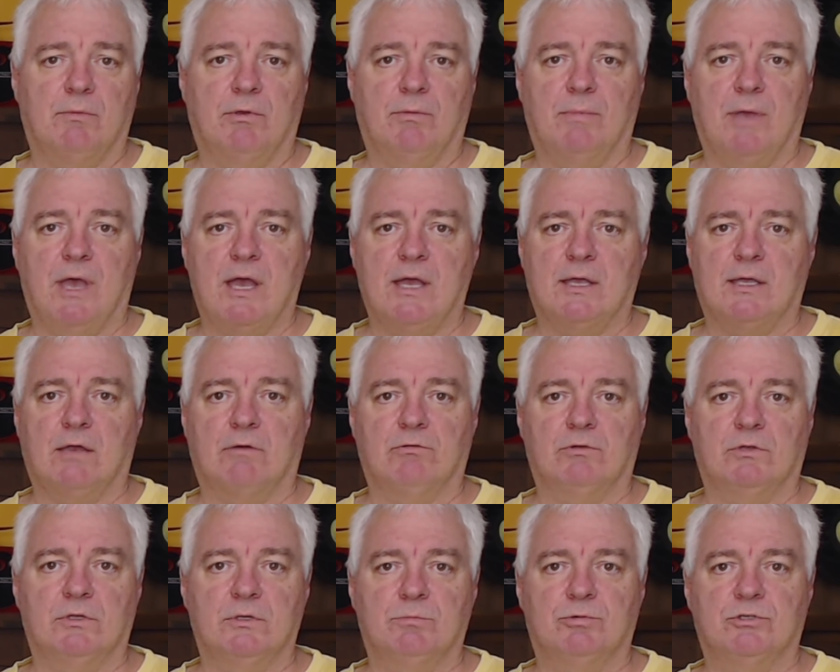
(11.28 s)
back. I
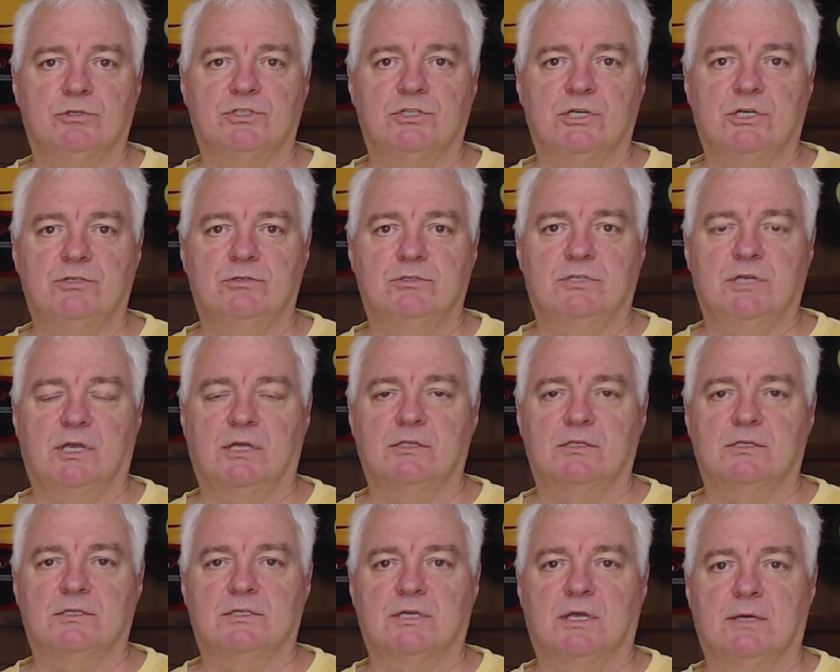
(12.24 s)
really appreciate you taking
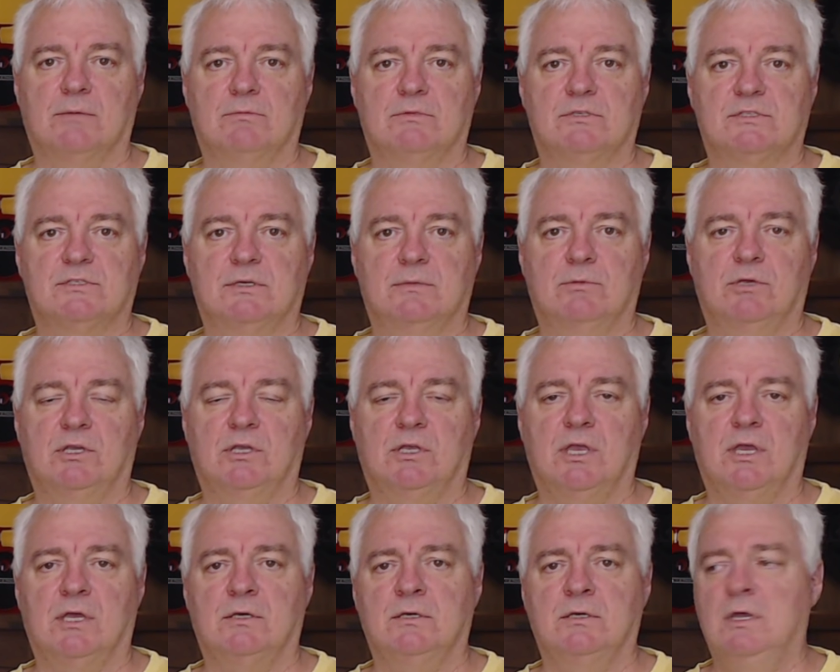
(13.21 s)
the time to see me
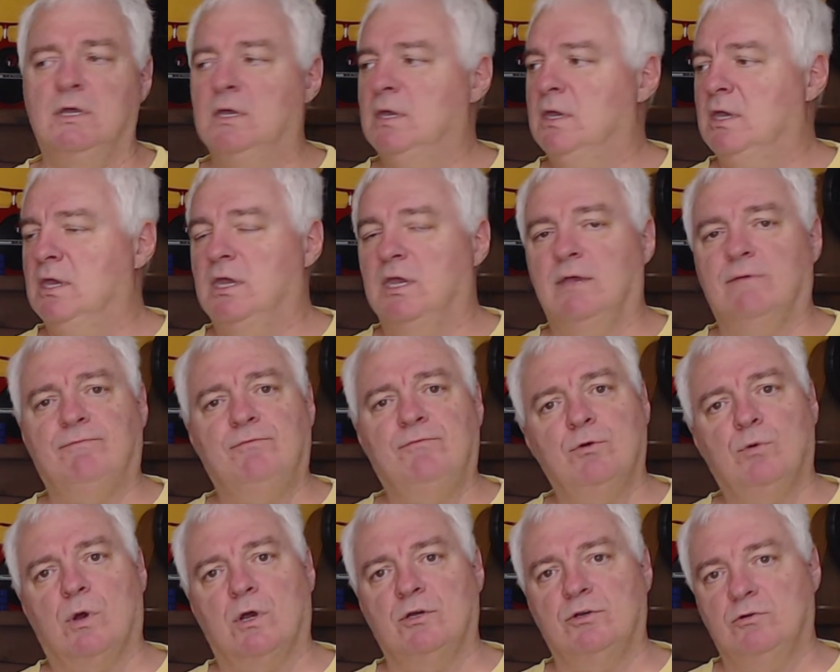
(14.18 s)
again. If
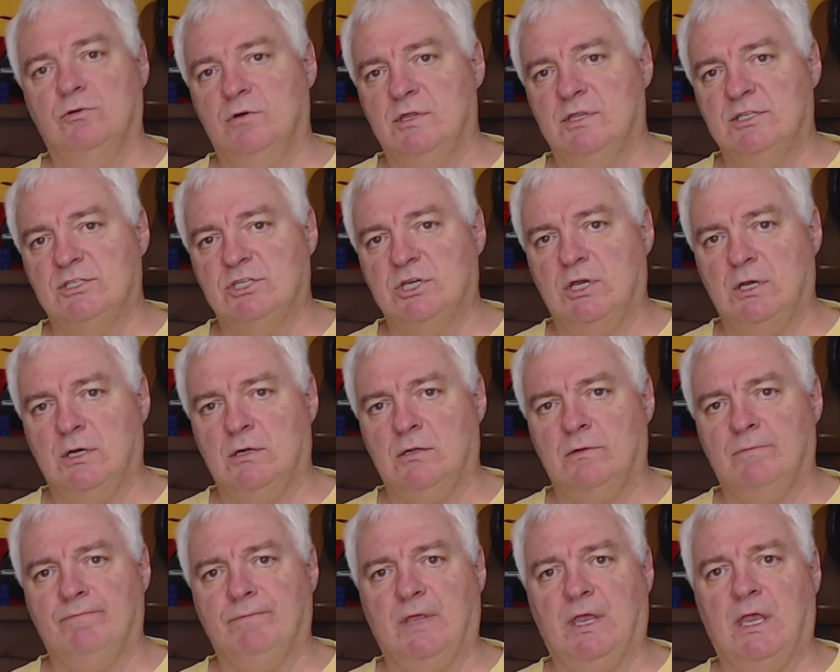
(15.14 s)
you are new to the
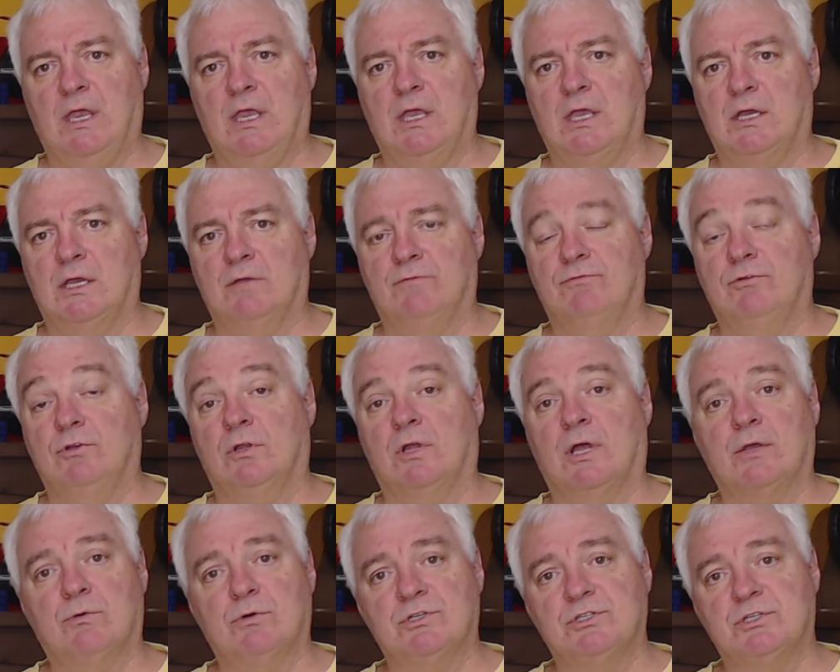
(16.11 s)
channel and if you
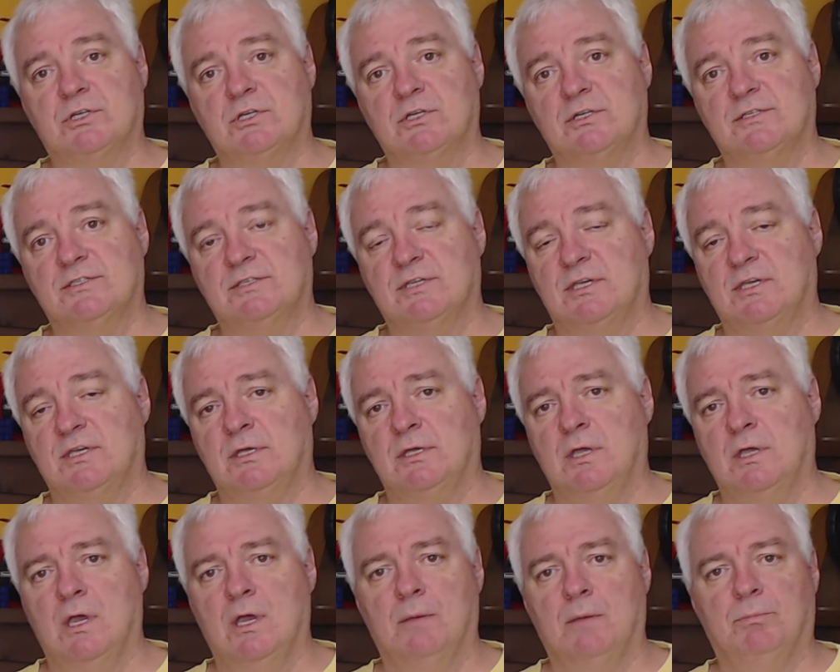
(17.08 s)
like what you're going to see,
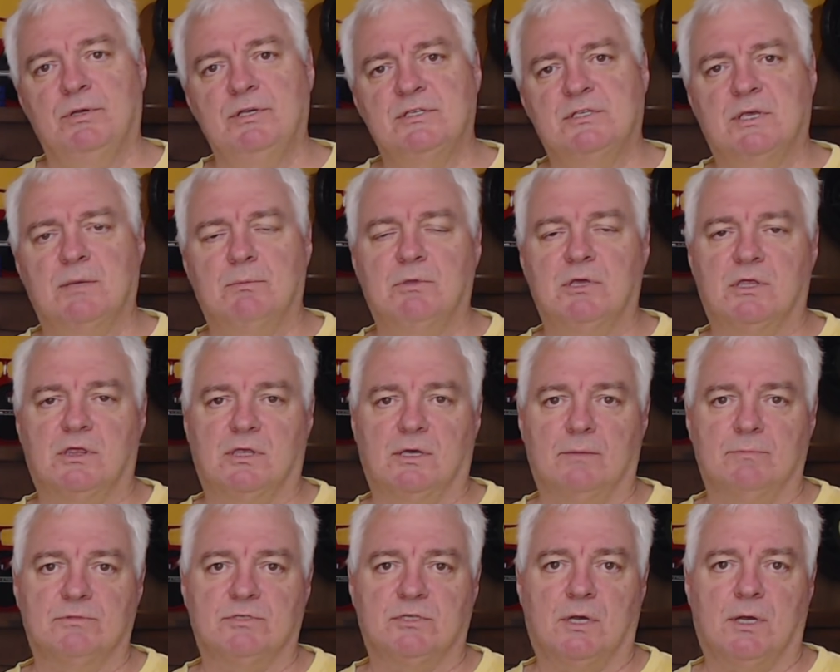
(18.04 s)
please give me a
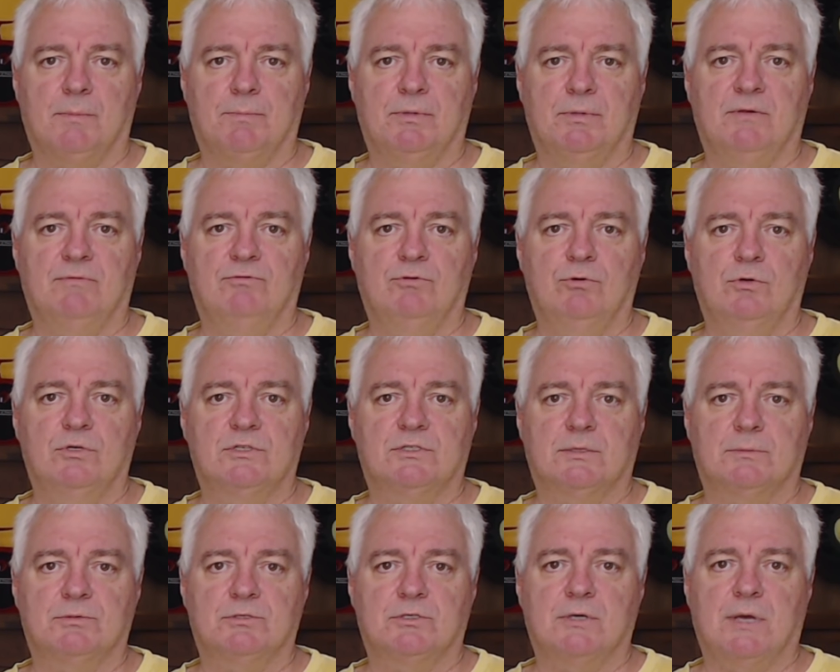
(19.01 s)
thumbs up, and if you would
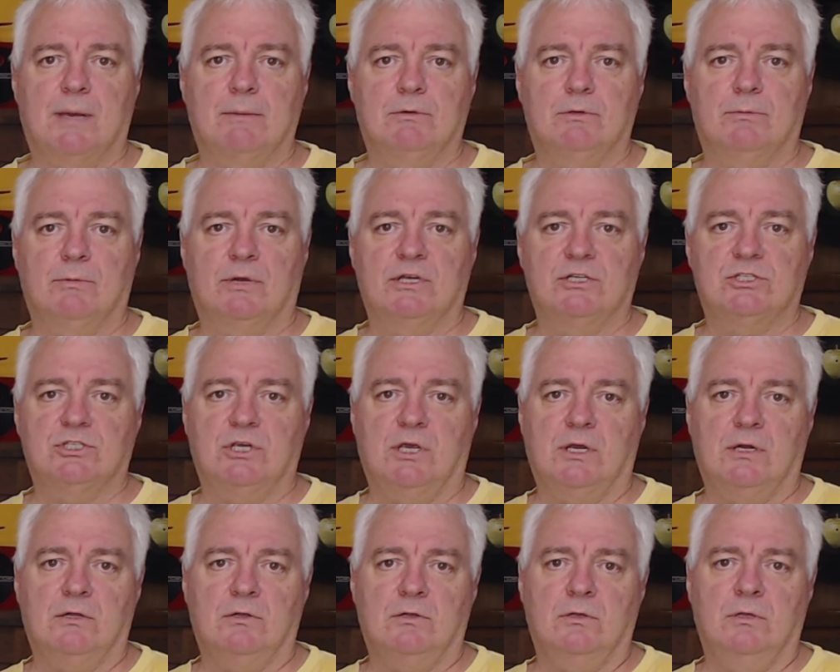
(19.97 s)
subscribe to my
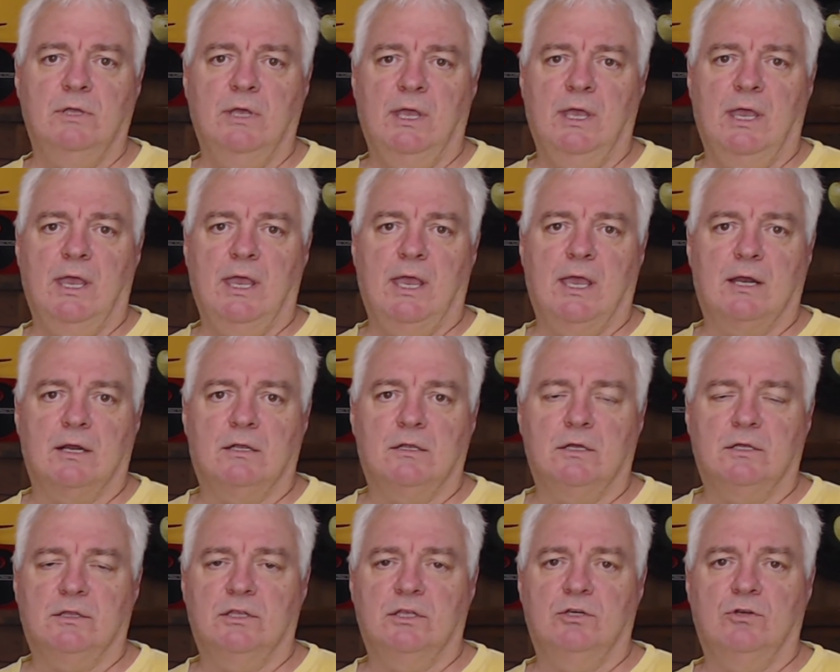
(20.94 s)
channel and
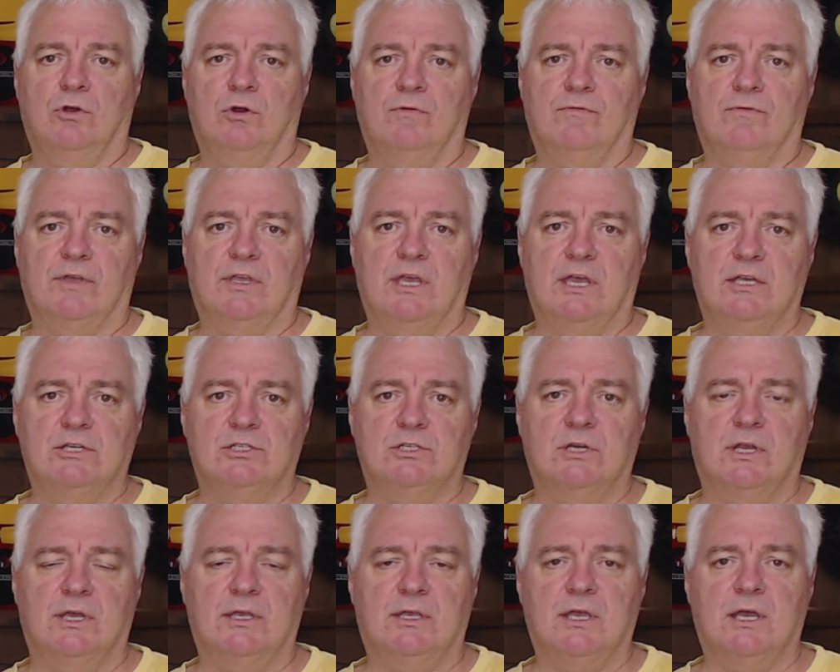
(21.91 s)
click the
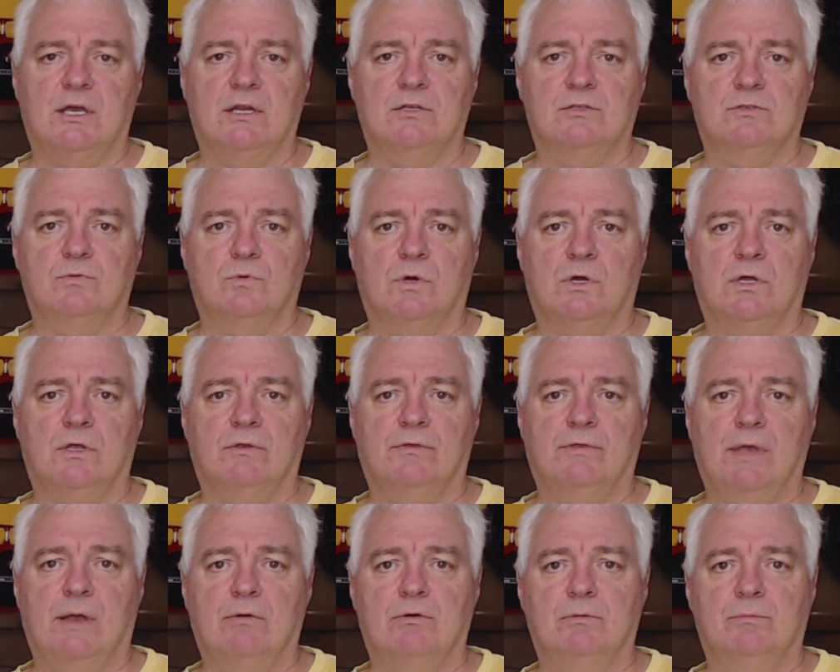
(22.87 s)
notification icon as well,
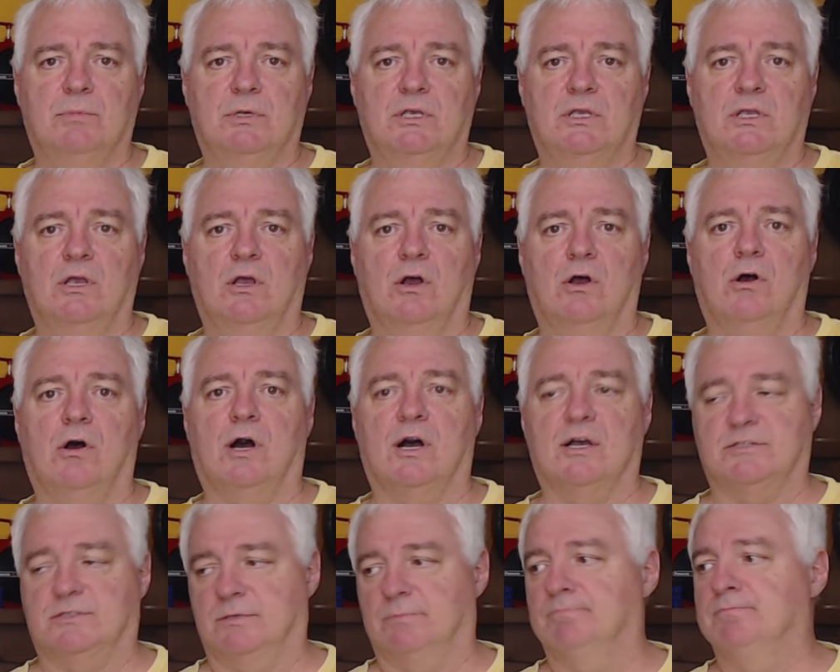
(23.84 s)
that would be
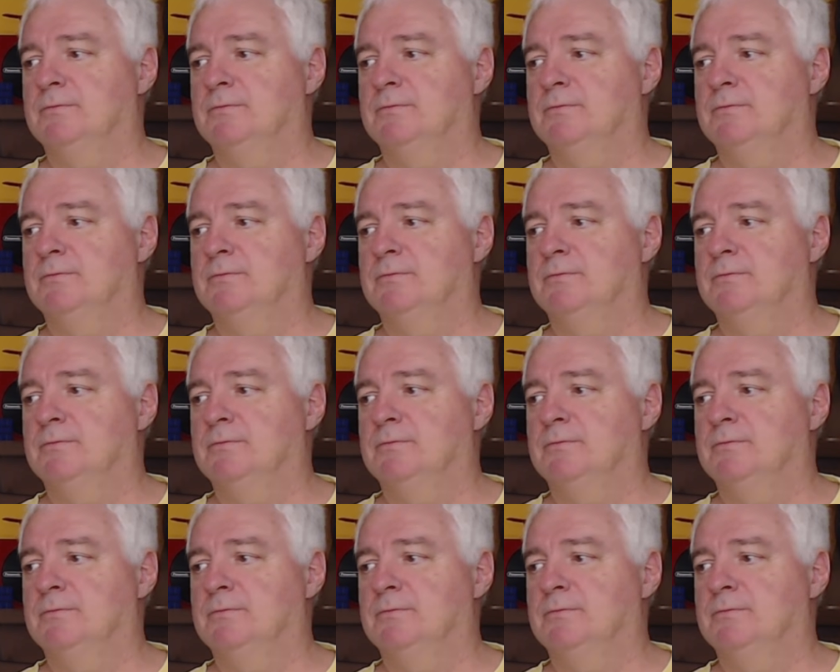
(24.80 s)
awesome.